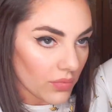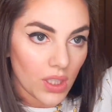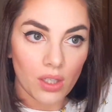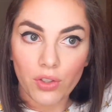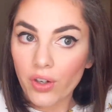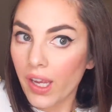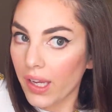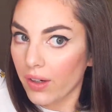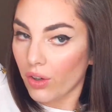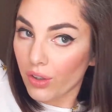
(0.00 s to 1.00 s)
If your
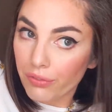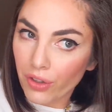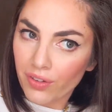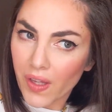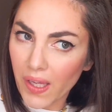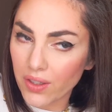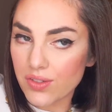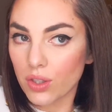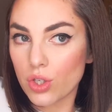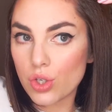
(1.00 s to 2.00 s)
hair or if your
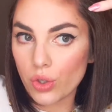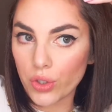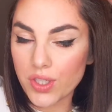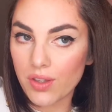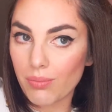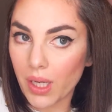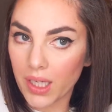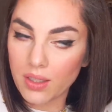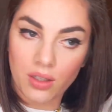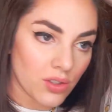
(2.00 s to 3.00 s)
layers are shorter than
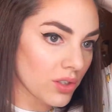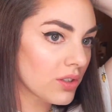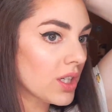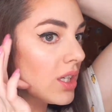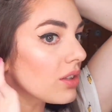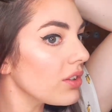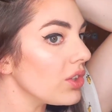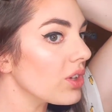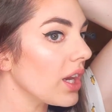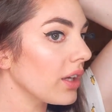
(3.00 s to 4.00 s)
mine underneath,
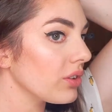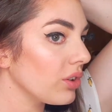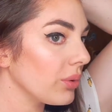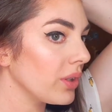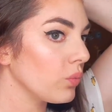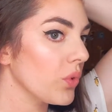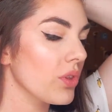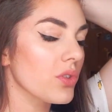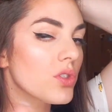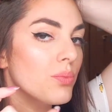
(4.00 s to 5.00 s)
you can go in with
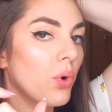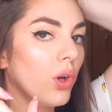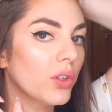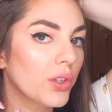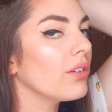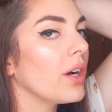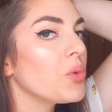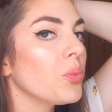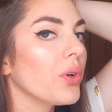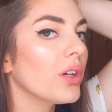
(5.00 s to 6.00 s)
a smaller
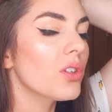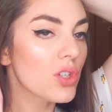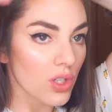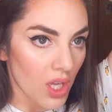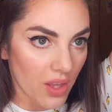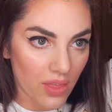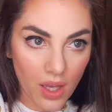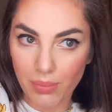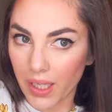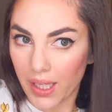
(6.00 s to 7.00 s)
round brush.
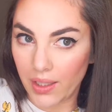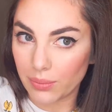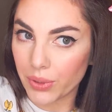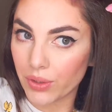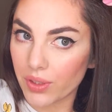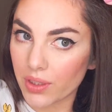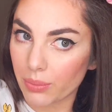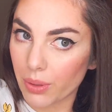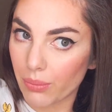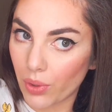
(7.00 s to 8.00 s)
That might help you a little
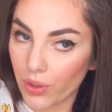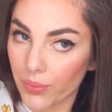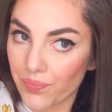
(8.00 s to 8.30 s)
bit more.